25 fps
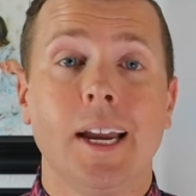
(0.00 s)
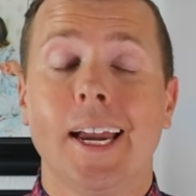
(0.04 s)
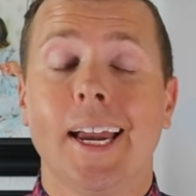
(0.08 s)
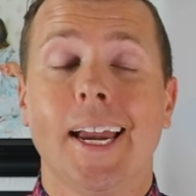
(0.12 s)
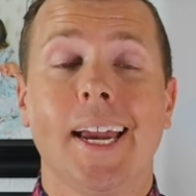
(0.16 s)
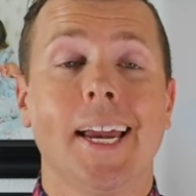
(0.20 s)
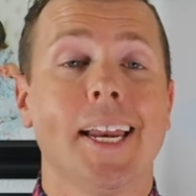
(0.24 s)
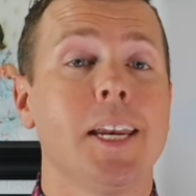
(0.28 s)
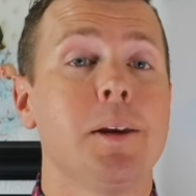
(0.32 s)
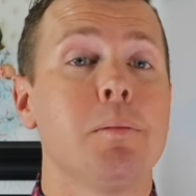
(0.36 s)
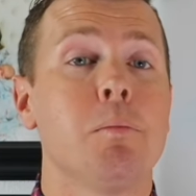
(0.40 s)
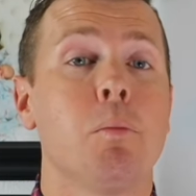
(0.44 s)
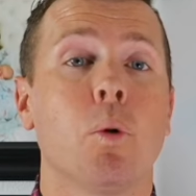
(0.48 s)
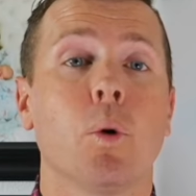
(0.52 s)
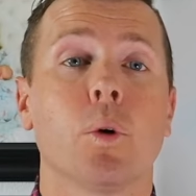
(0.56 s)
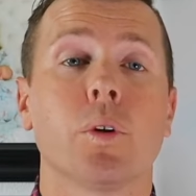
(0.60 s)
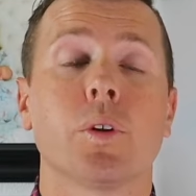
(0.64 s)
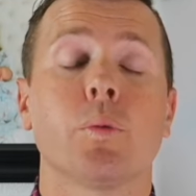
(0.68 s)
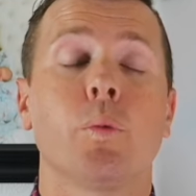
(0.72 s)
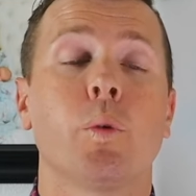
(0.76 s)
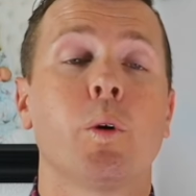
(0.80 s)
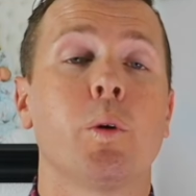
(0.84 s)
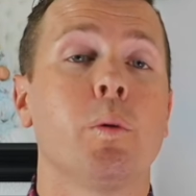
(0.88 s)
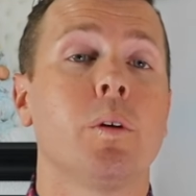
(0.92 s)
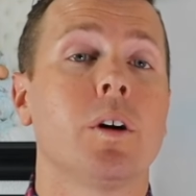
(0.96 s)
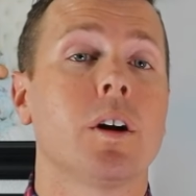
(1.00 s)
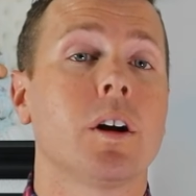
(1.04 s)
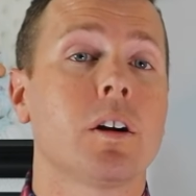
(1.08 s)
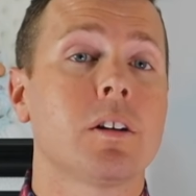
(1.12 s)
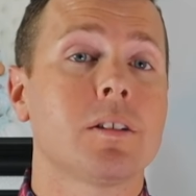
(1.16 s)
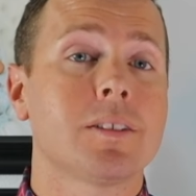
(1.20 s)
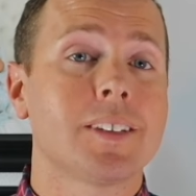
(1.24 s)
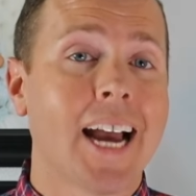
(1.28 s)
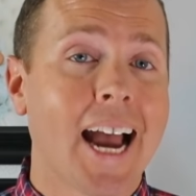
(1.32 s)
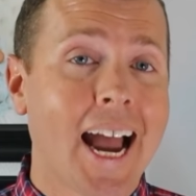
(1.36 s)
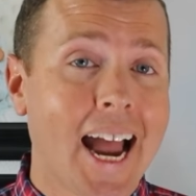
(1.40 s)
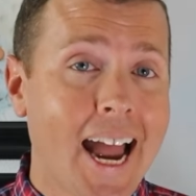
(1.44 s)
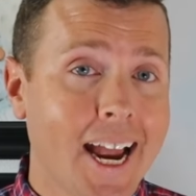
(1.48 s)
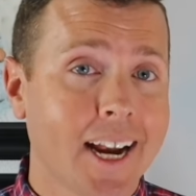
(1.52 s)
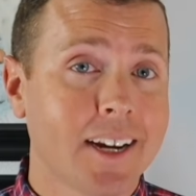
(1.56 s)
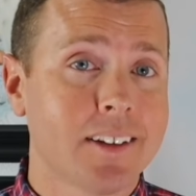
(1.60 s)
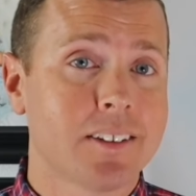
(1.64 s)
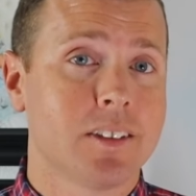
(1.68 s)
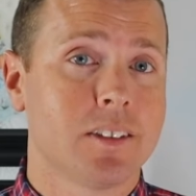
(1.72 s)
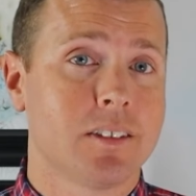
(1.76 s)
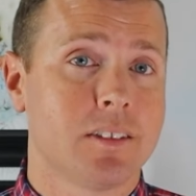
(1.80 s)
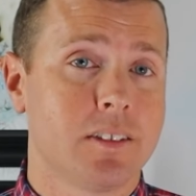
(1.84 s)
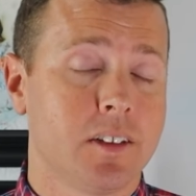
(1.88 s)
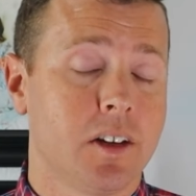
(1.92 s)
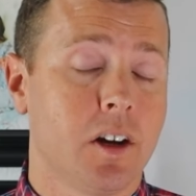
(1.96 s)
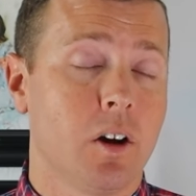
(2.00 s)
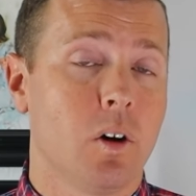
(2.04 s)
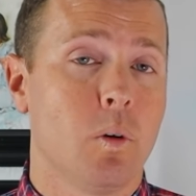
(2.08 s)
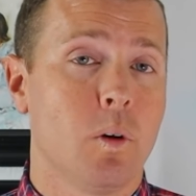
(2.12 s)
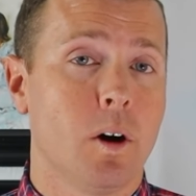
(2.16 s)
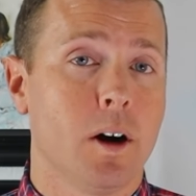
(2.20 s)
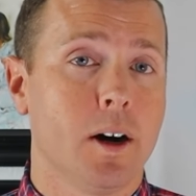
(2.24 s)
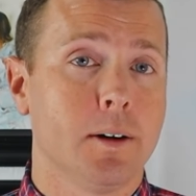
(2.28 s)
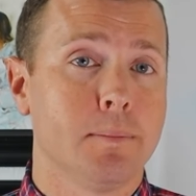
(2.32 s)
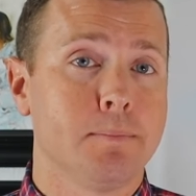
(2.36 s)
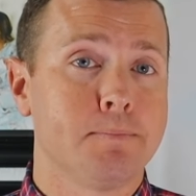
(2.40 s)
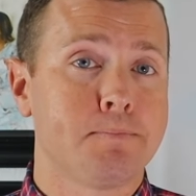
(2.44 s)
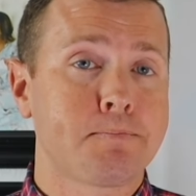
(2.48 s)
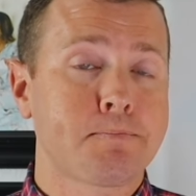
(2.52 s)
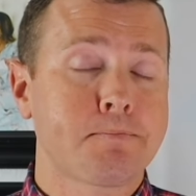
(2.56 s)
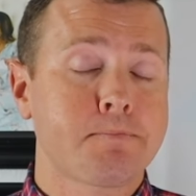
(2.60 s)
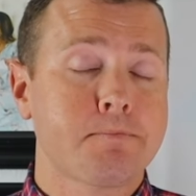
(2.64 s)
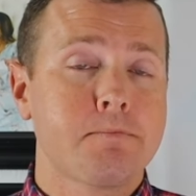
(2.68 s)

any more than we want our taxes to go up.